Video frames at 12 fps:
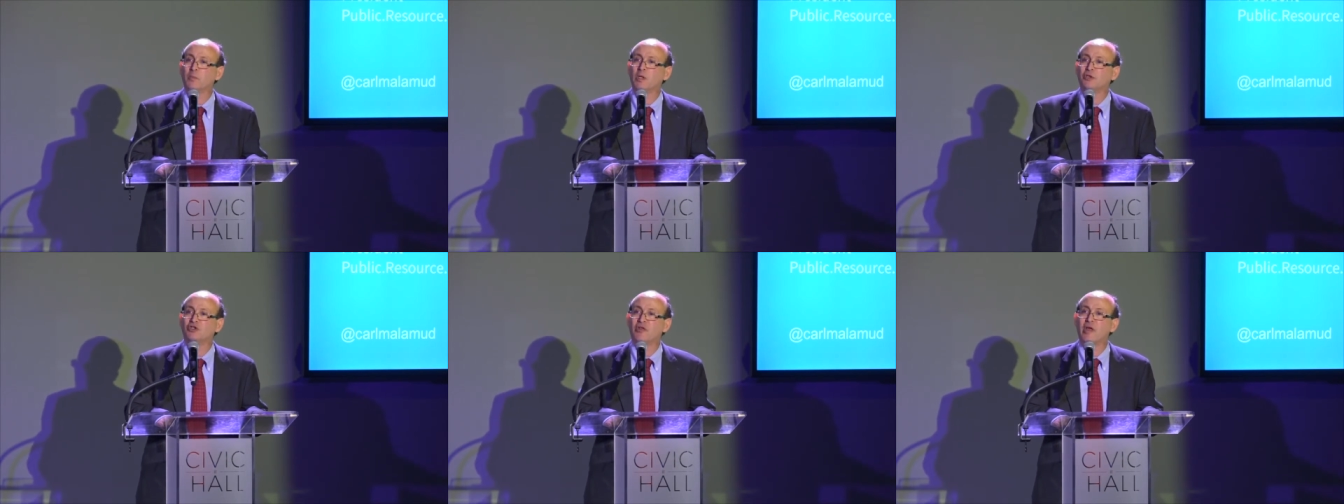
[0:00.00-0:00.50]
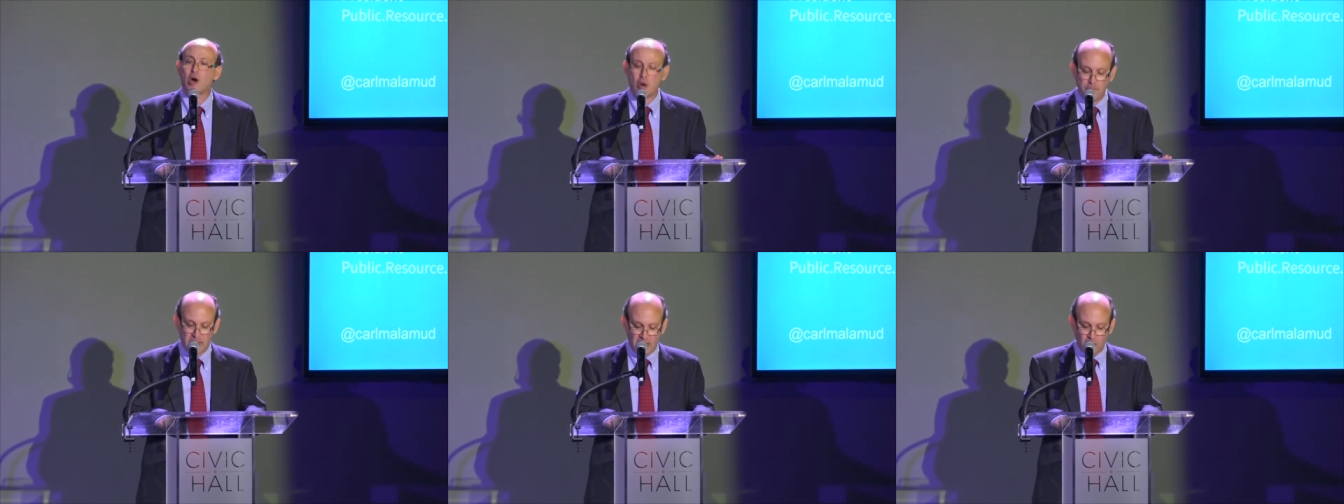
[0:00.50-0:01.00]
so that our
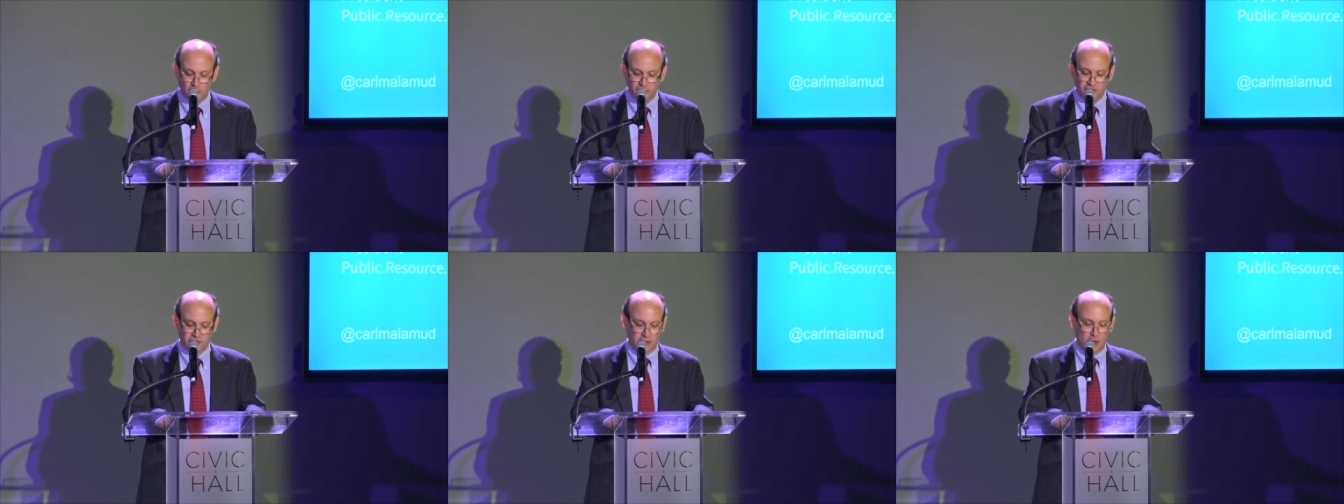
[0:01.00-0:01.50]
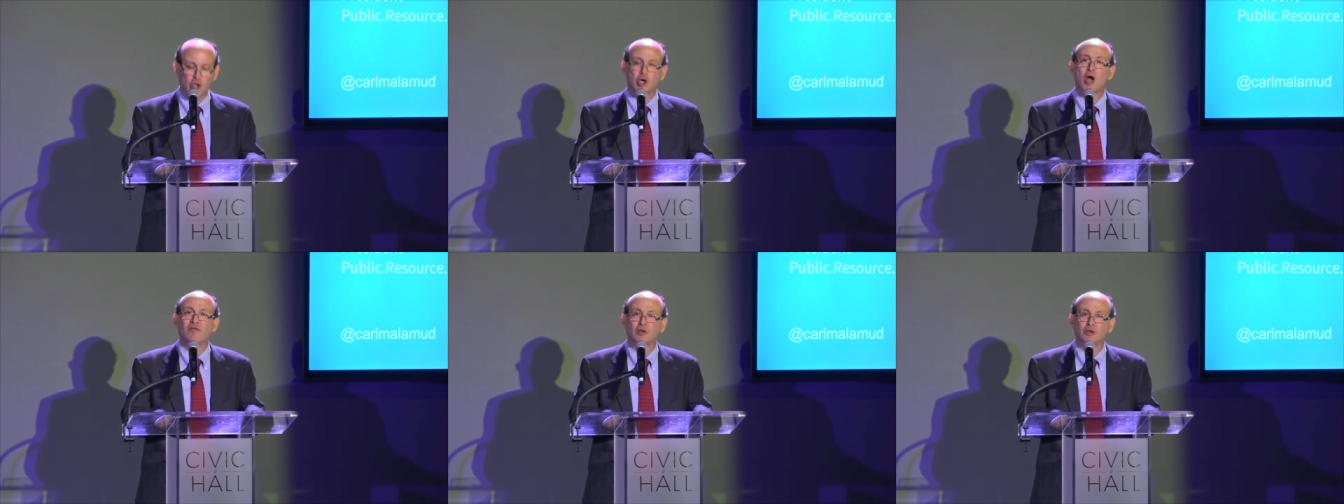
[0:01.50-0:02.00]
mayors and our
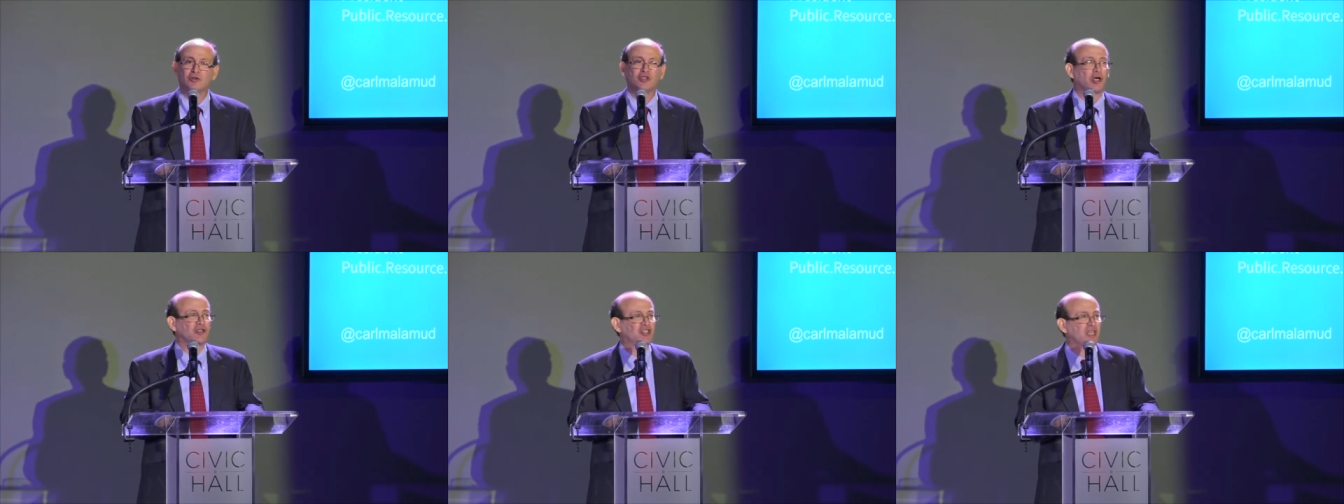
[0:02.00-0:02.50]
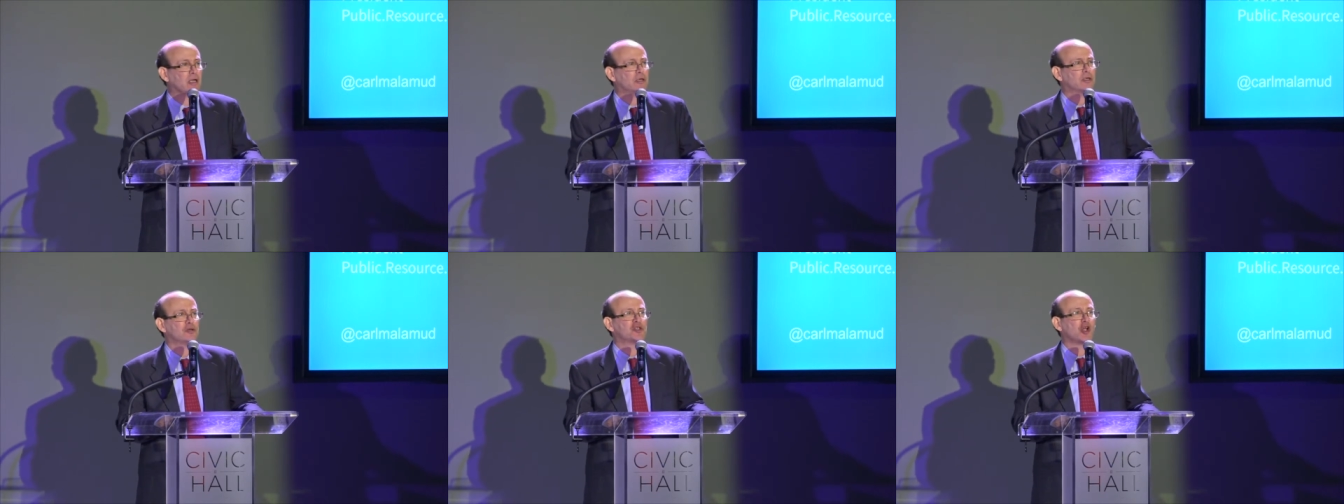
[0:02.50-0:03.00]
governors, our
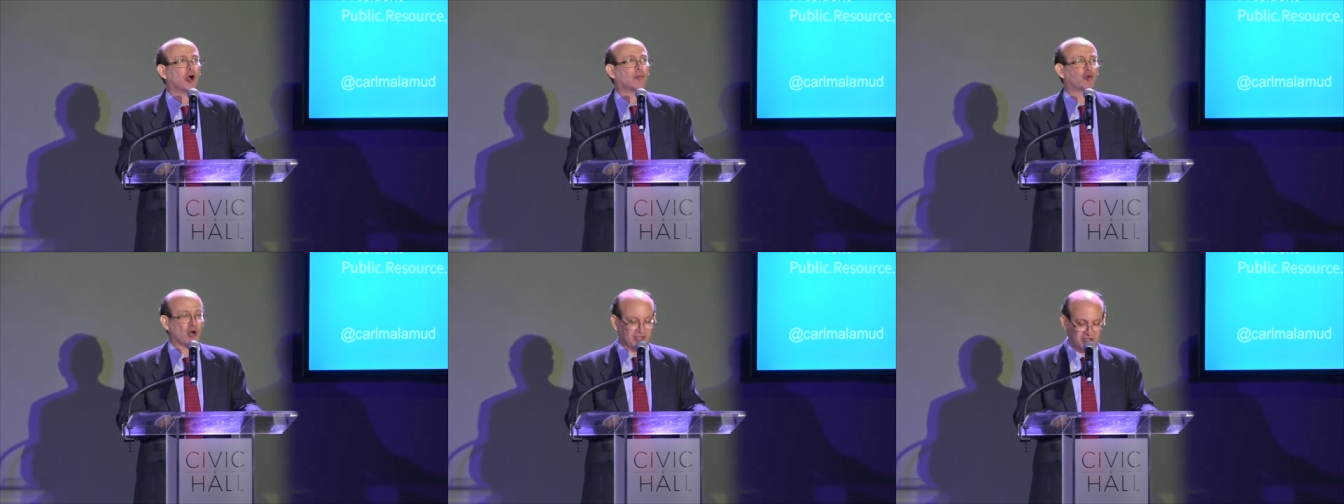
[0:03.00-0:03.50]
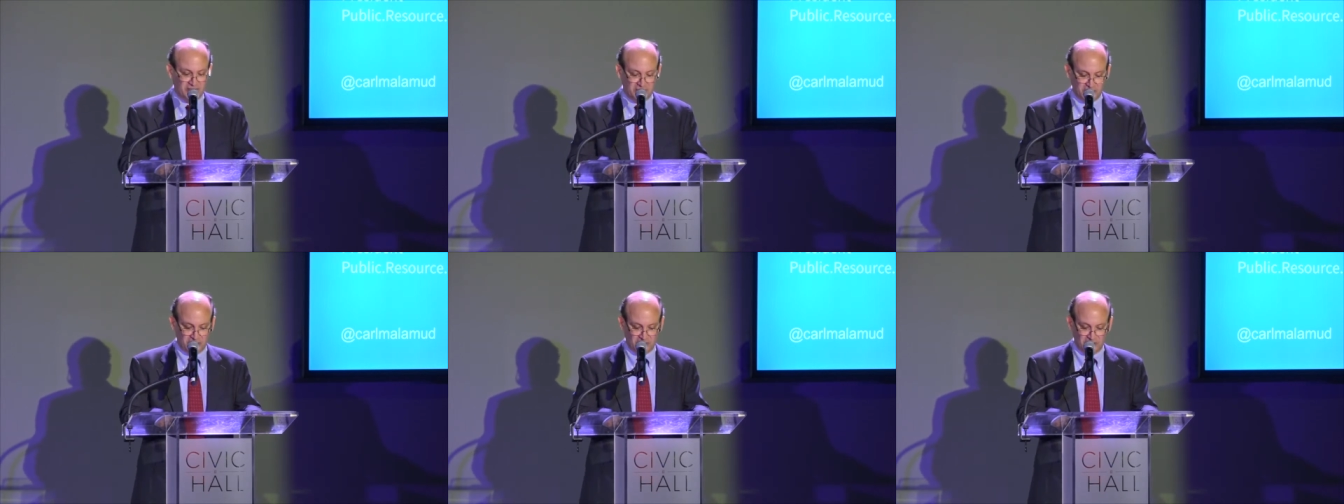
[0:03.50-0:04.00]
senators, our
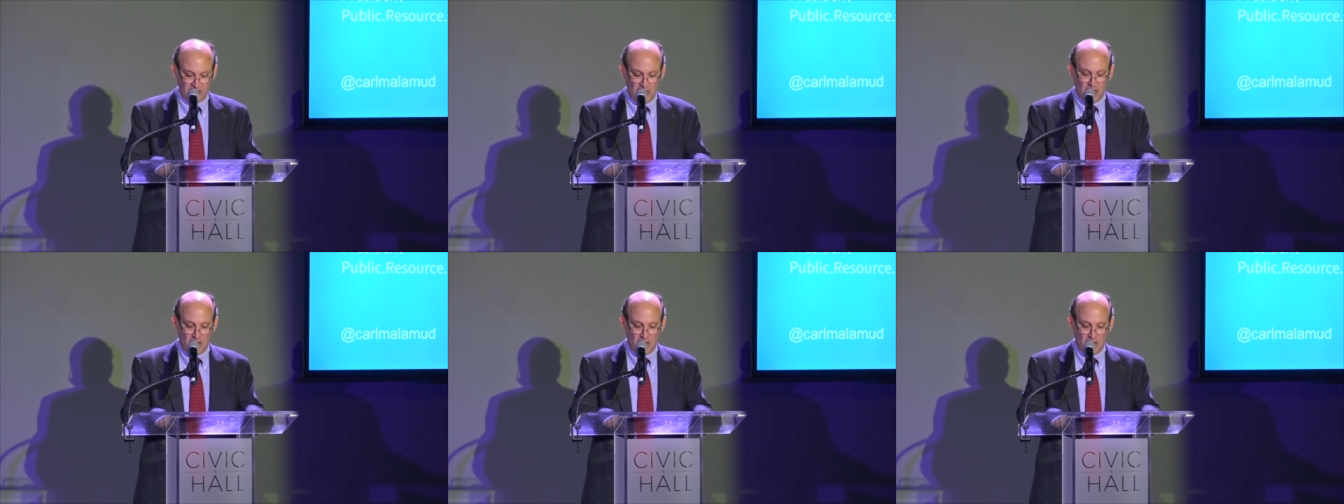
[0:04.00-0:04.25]
presidents,